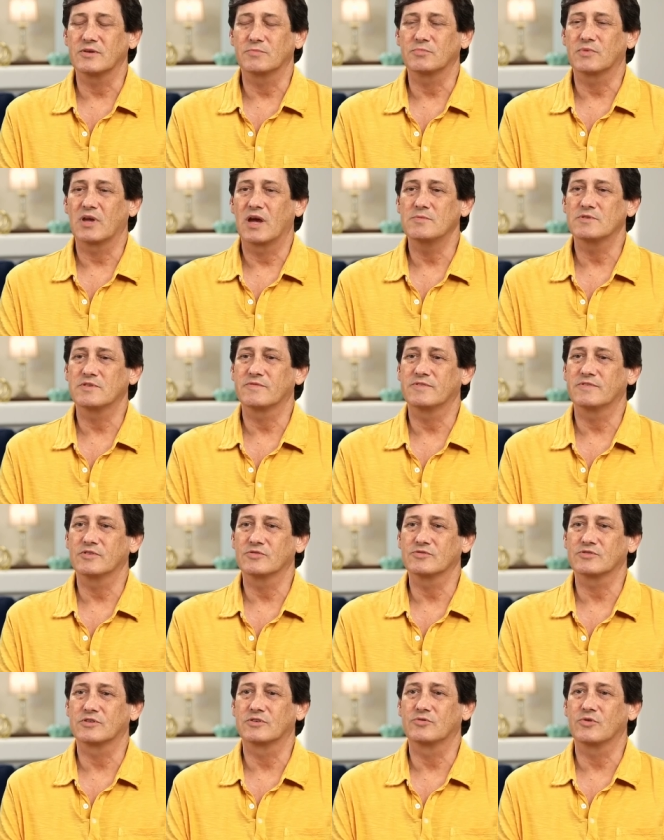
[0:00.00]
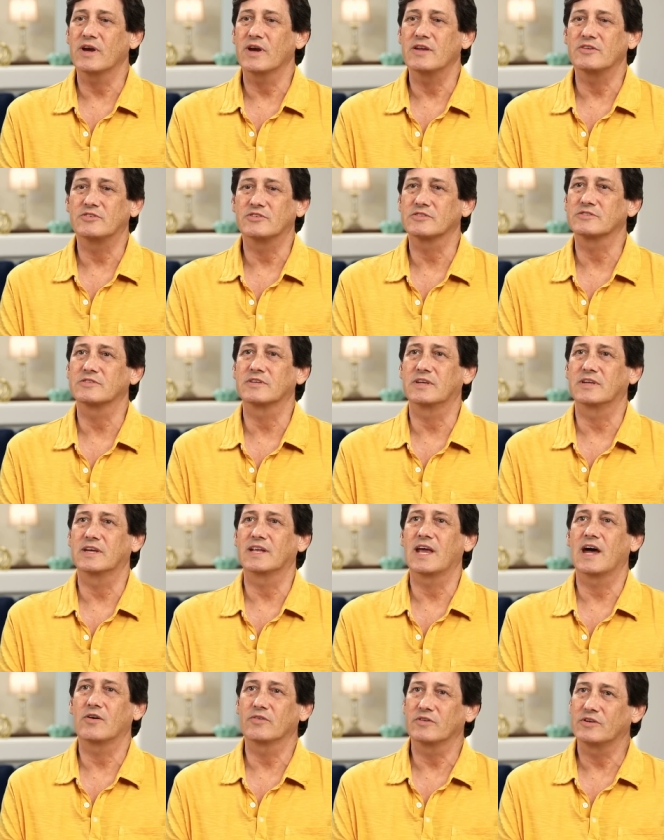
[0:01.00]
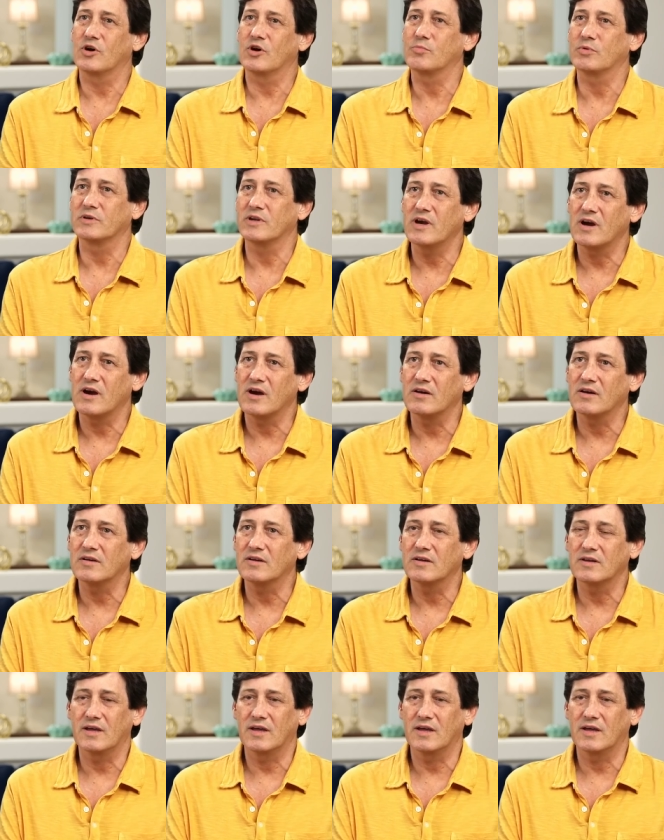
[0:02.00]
Sometimes it feels great just to get out in the open air